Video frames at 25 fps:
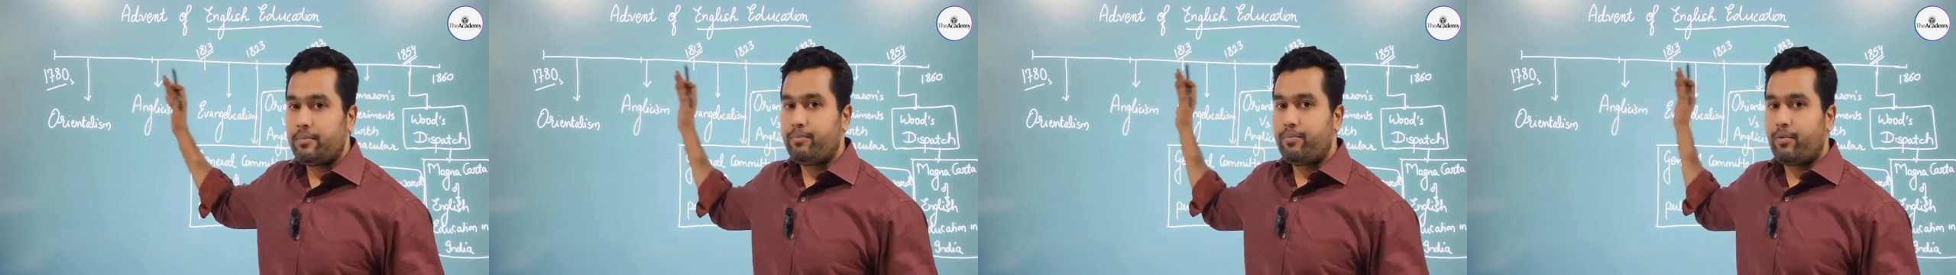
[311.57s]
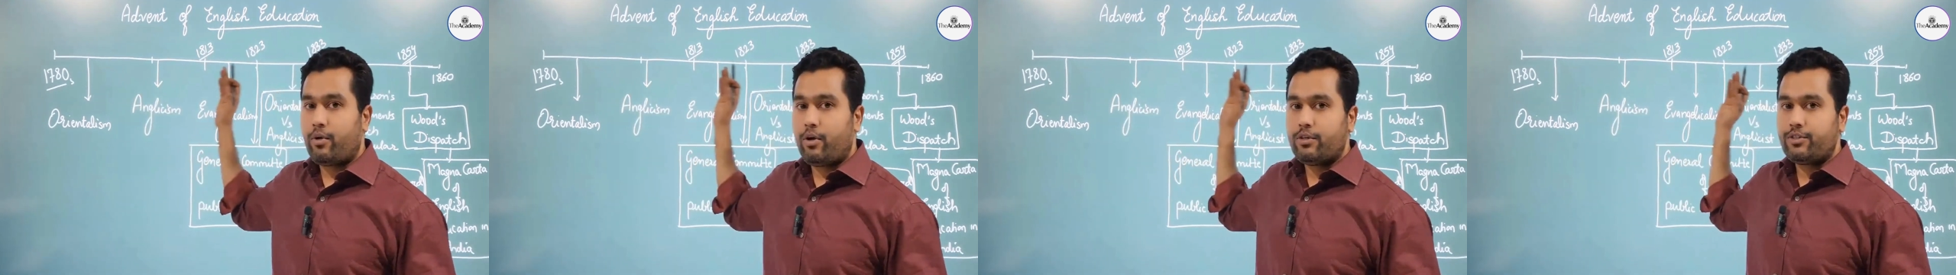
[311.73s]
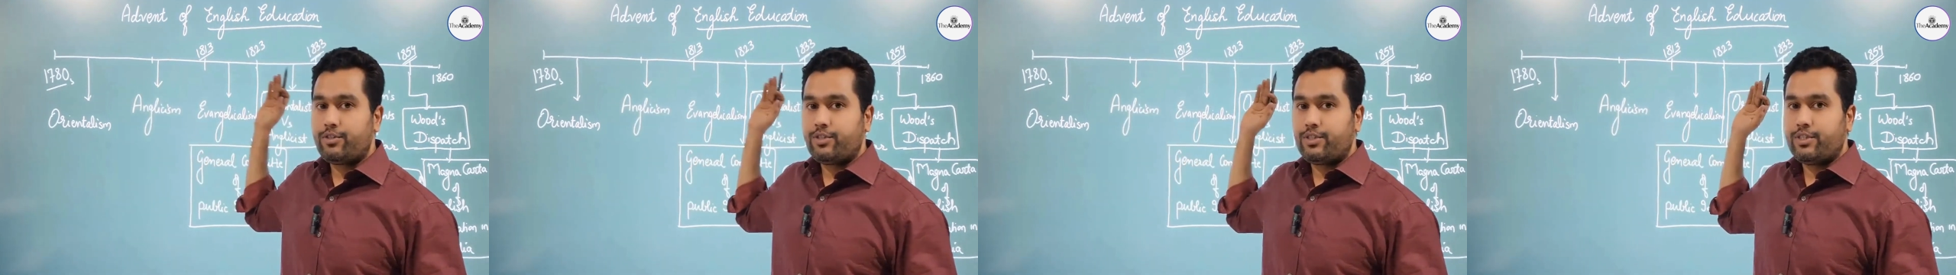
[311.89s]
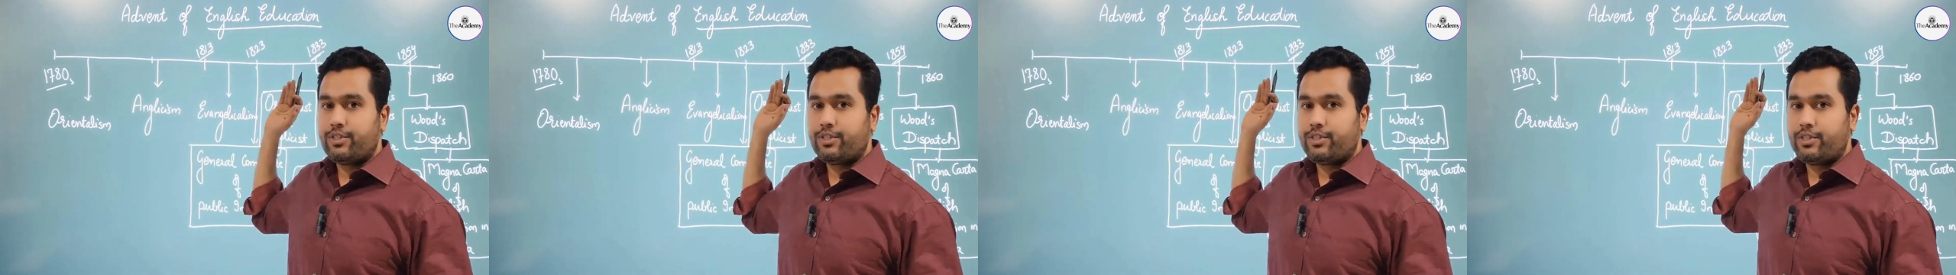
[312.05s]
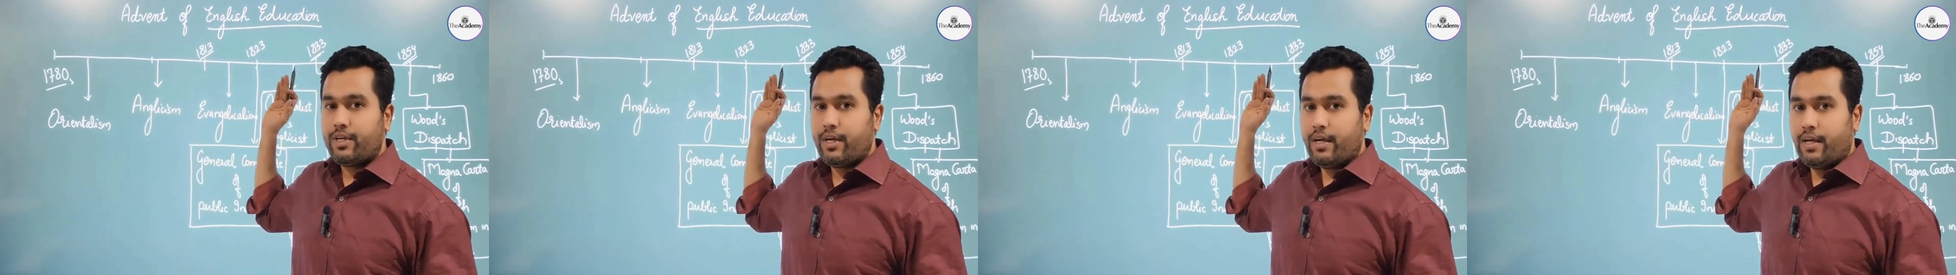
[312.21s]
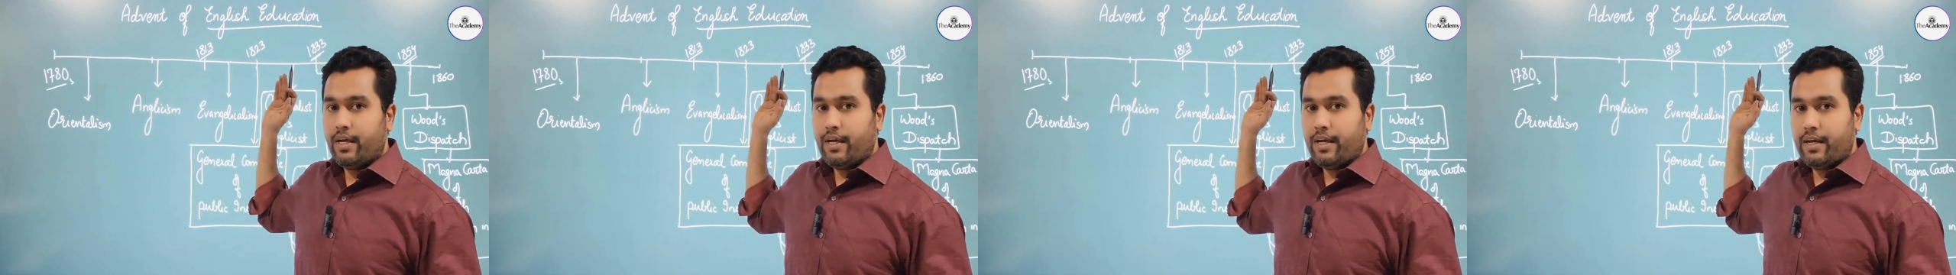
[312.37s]

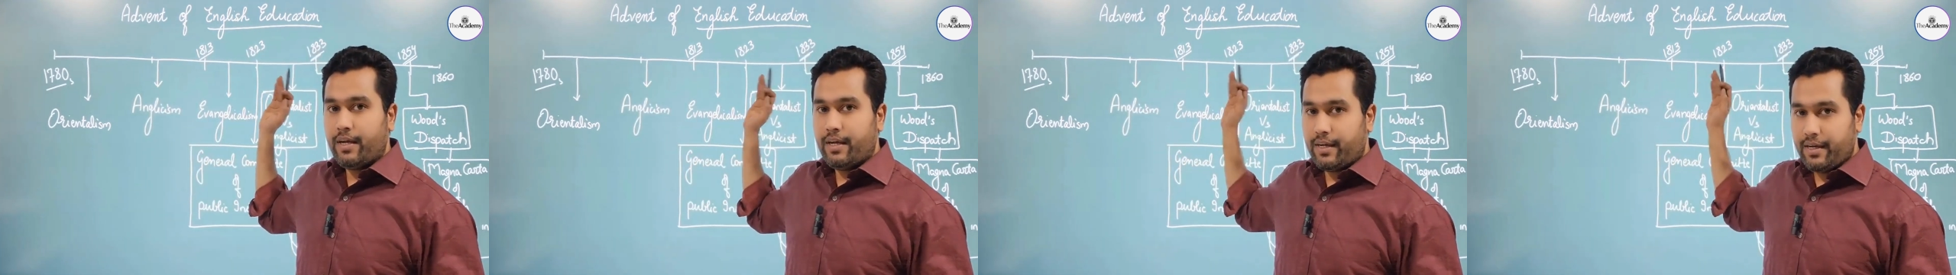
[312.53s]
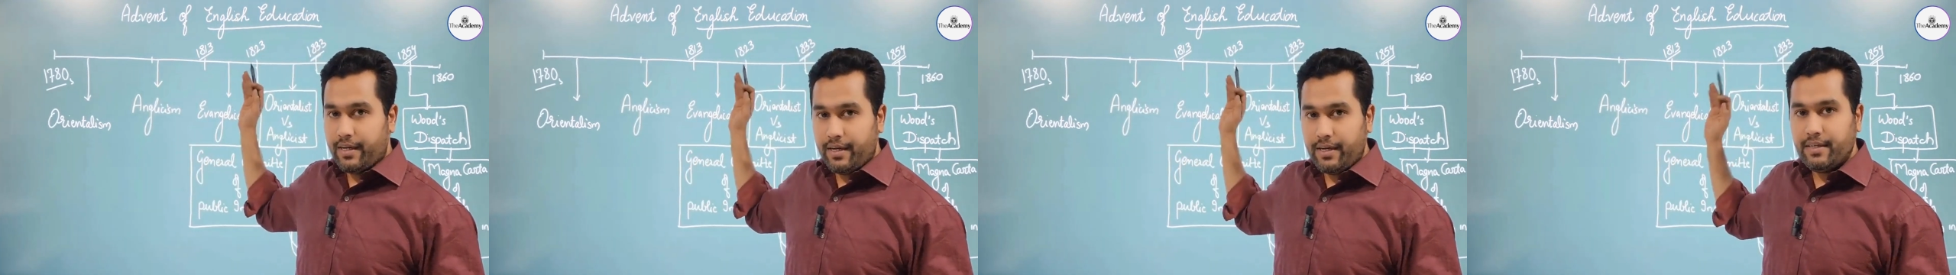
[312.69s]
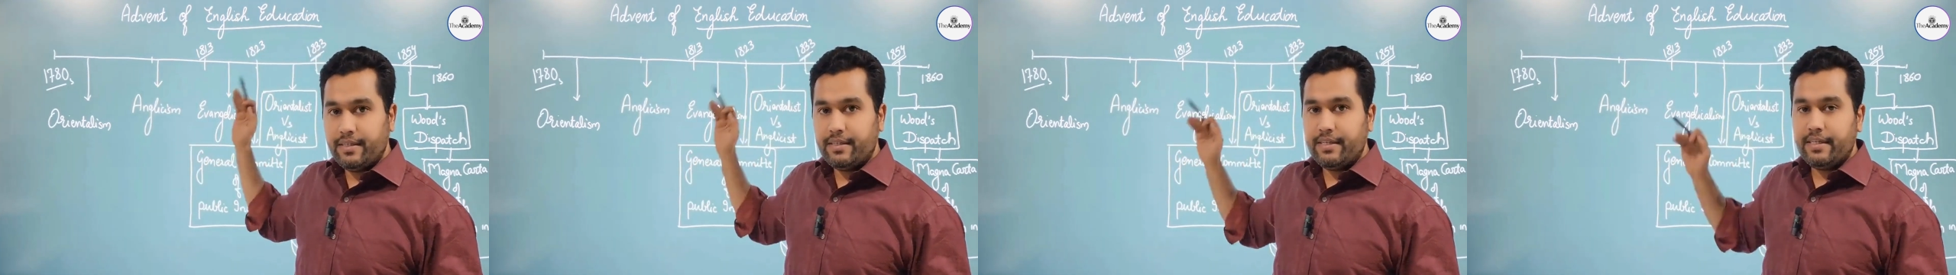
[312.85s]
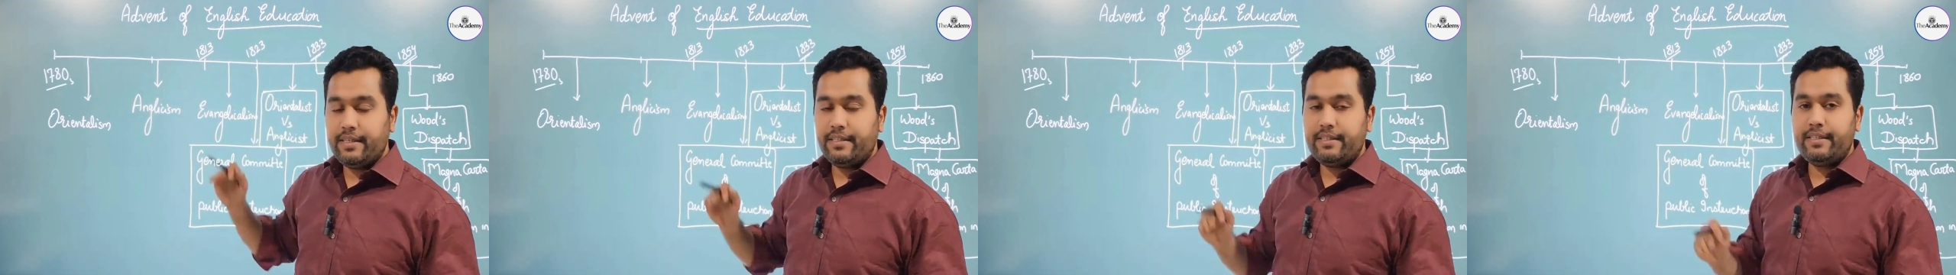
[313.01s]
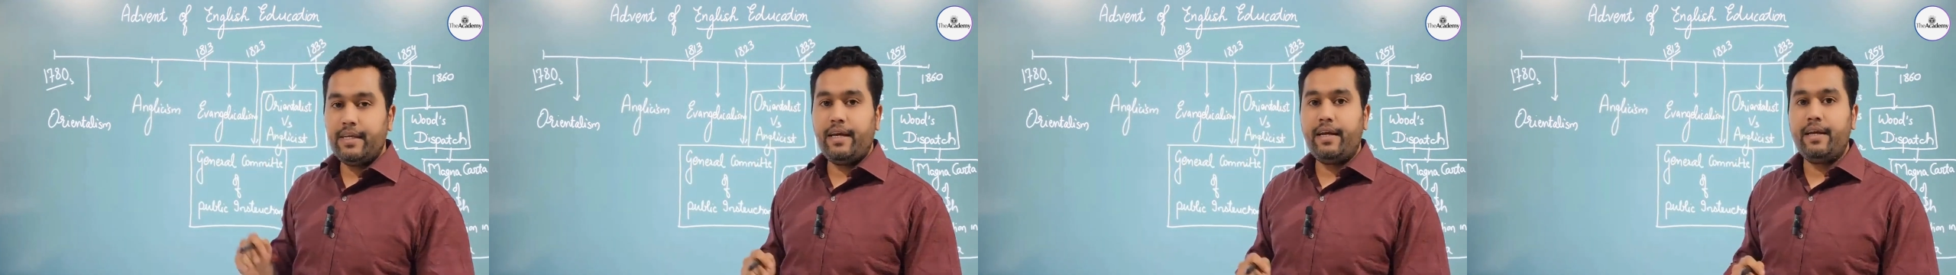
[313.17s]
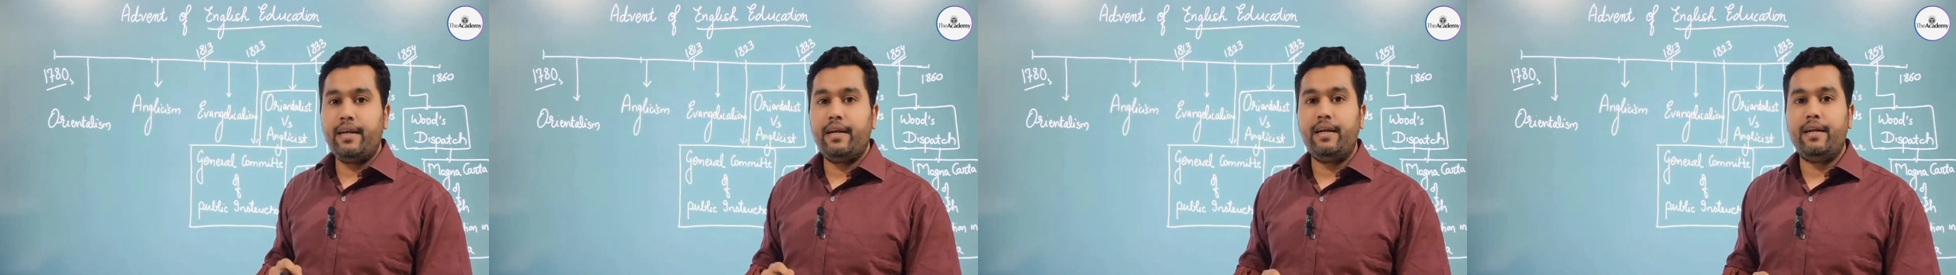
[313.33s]
process in
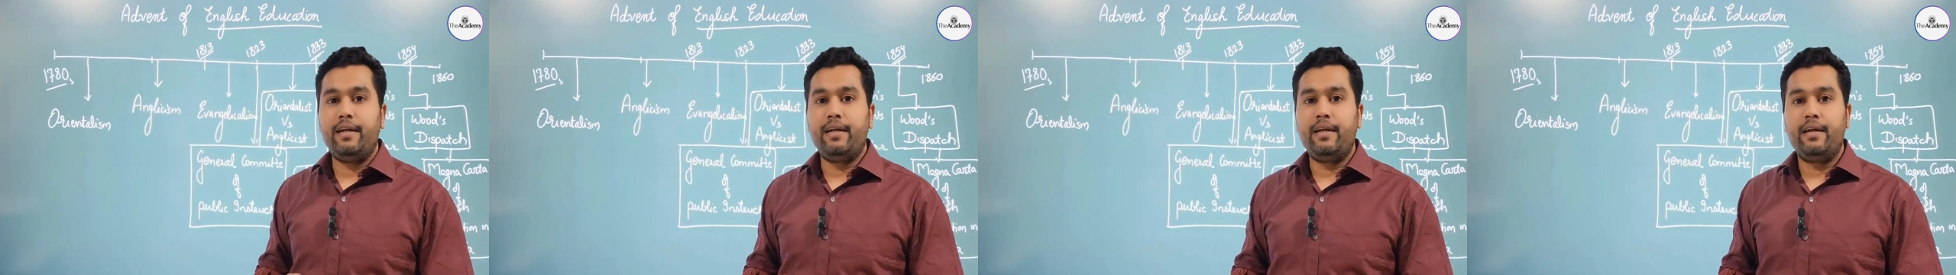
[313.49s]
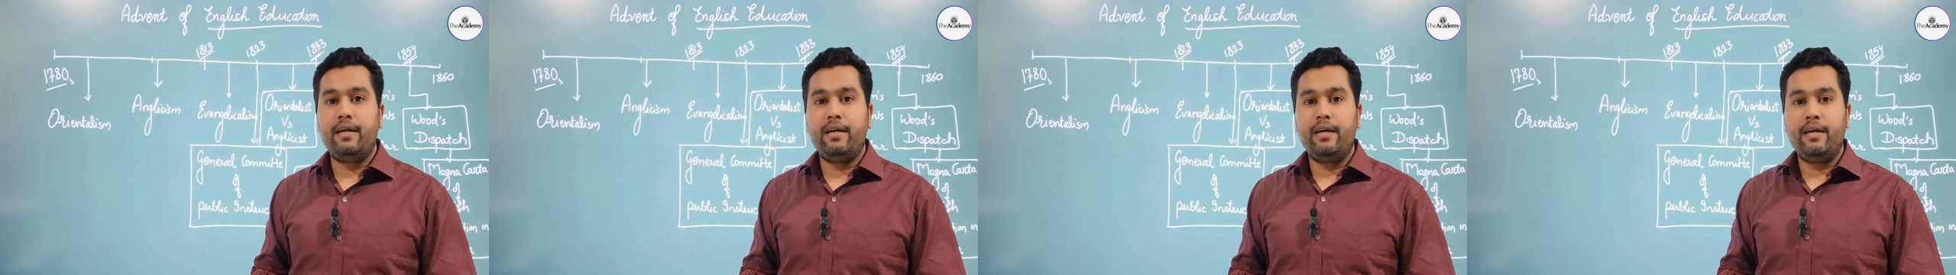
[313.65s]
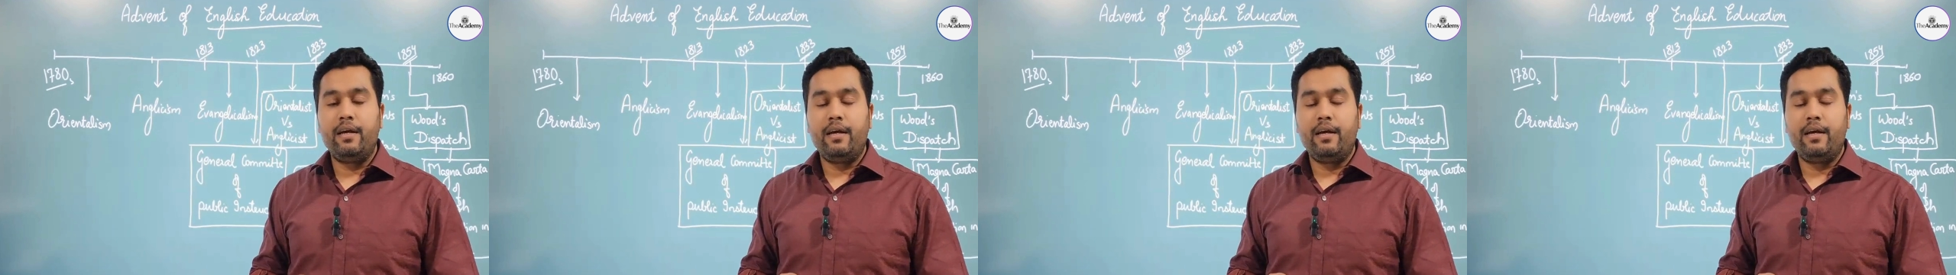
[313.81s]
detail